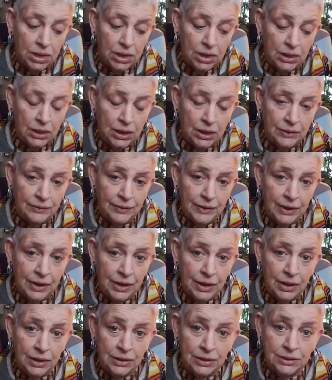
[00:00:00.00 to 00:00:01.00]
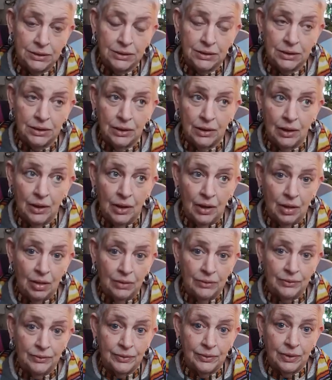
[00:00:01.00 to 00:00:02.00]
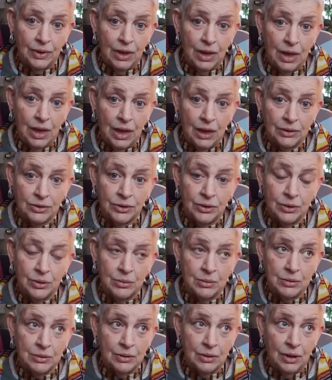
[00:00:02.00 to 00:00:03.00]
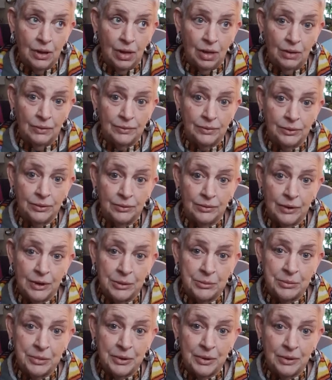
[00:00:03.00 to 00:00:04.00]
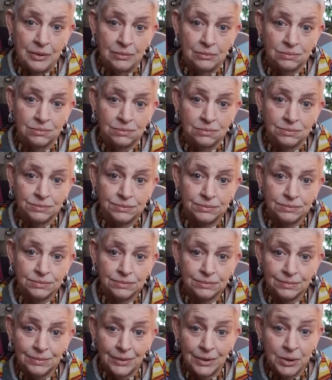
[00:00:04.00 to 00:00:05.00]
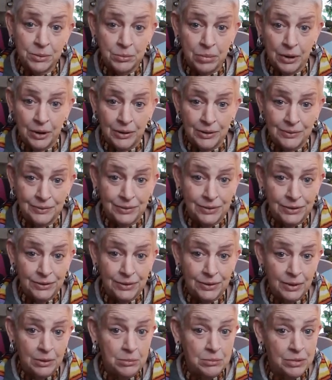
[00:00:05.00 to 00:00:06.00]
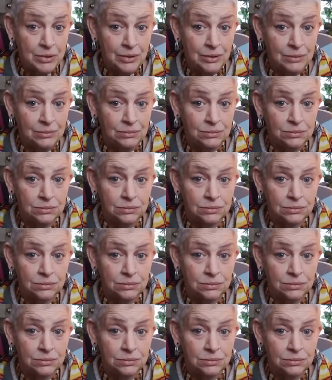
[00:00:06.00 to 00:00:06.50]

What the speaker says: And I've had all of October, all of November, and part of December